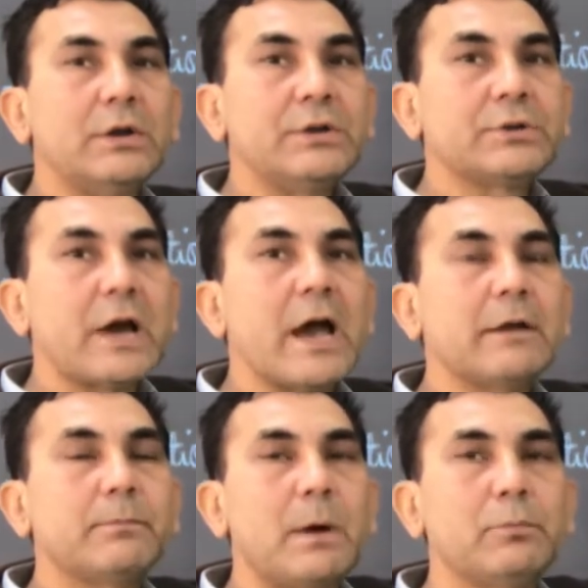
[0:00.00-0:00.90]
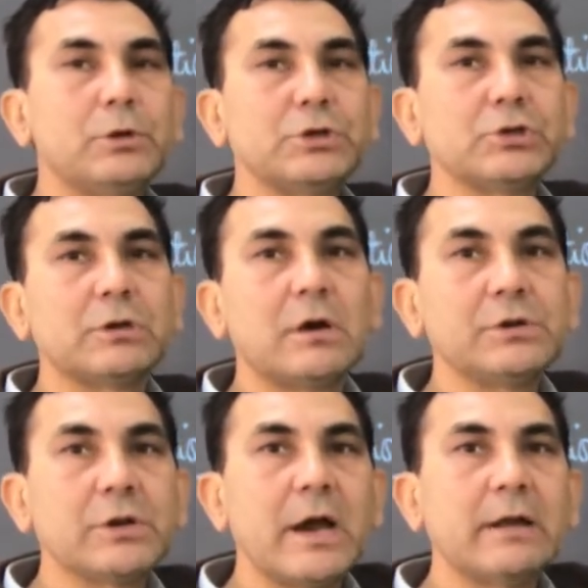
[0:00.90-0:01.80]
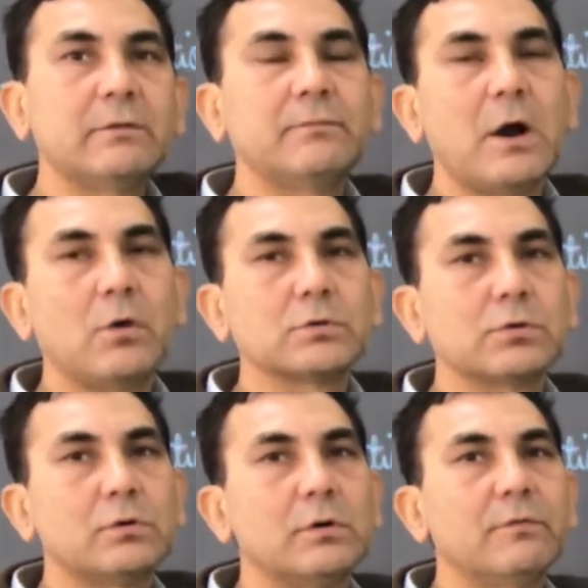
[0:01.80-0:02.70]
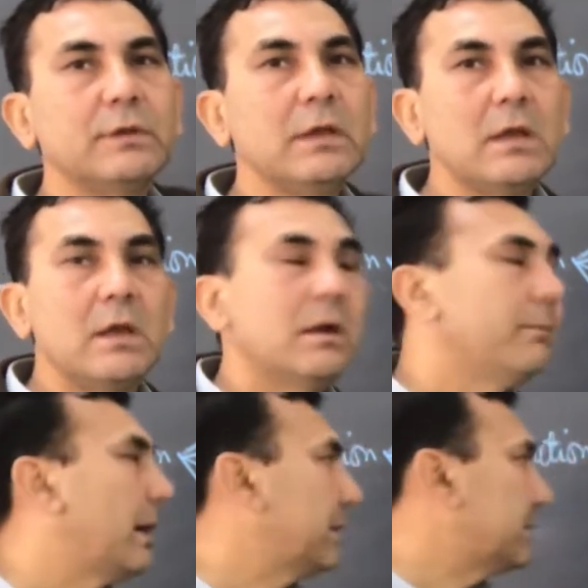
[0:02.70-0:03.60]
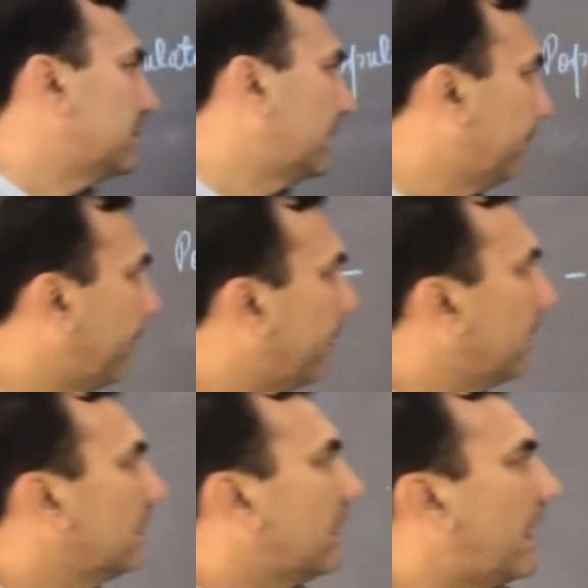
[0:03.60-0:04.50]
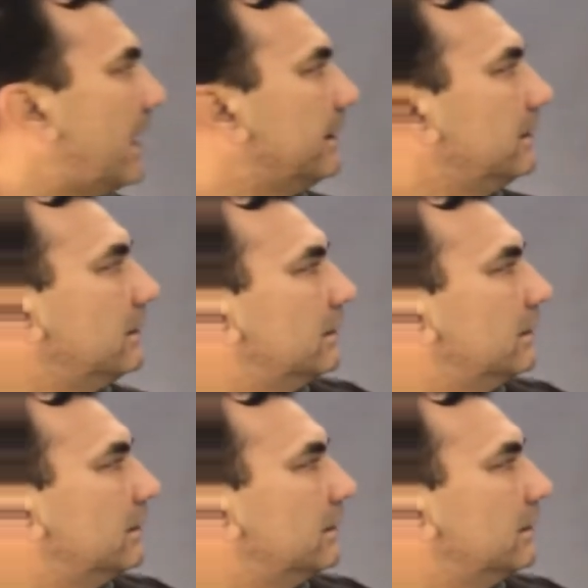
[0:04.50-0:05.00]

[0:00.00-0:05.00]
entire population or entire household of the Pakistan. And